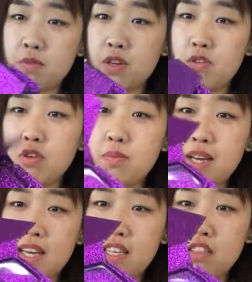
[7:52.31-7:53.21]
When you
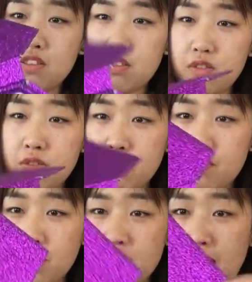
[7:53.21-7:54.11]
open it, you
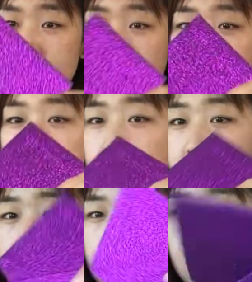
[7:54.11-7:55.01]
feel like you
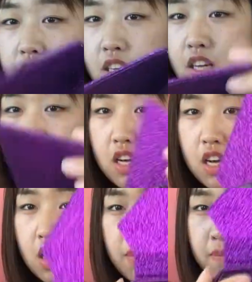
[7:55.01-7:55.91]
open
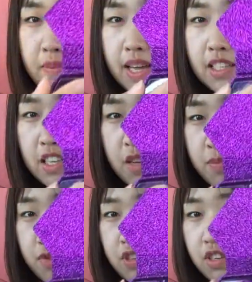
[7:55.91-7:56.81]
a magic
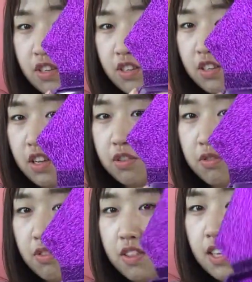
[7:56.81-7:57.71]
book. How do
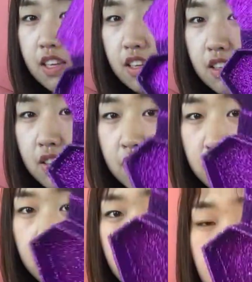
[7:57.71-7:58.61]
you think? Do you